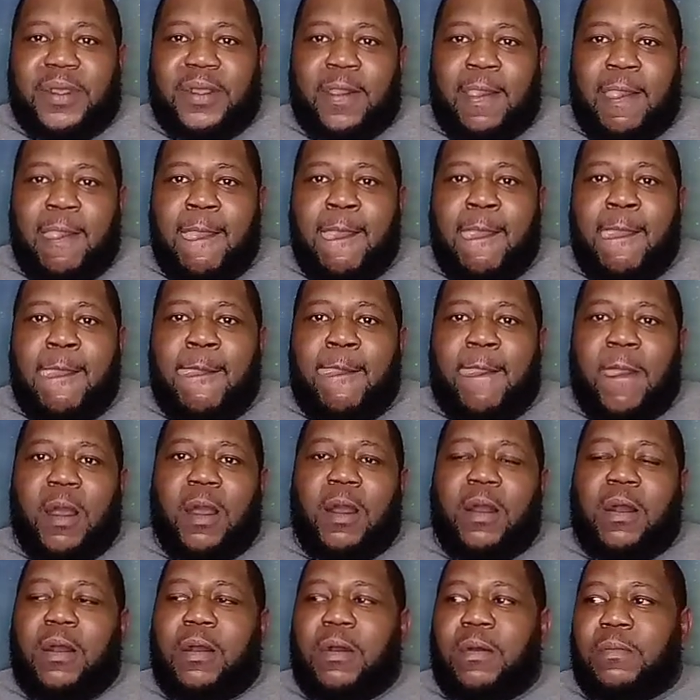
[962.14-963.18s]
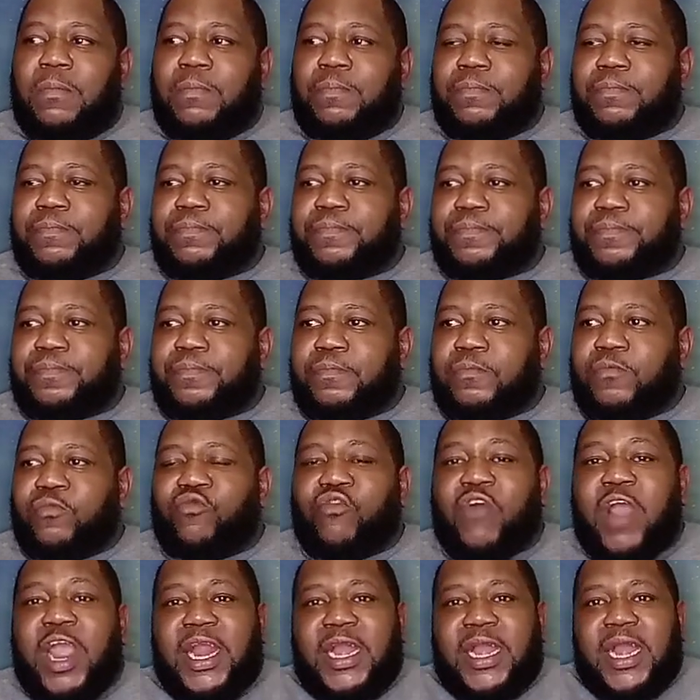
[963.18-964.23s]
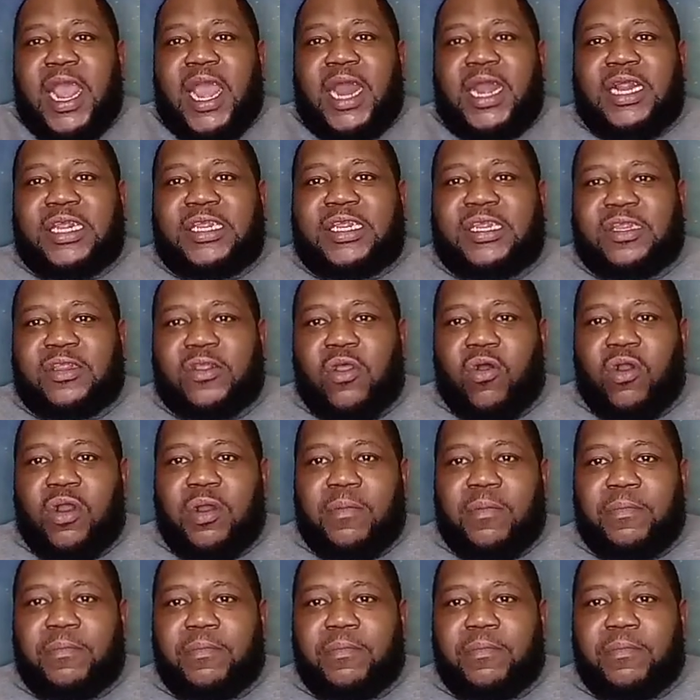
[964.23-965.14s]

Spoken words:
Right now, YouTube is my only tool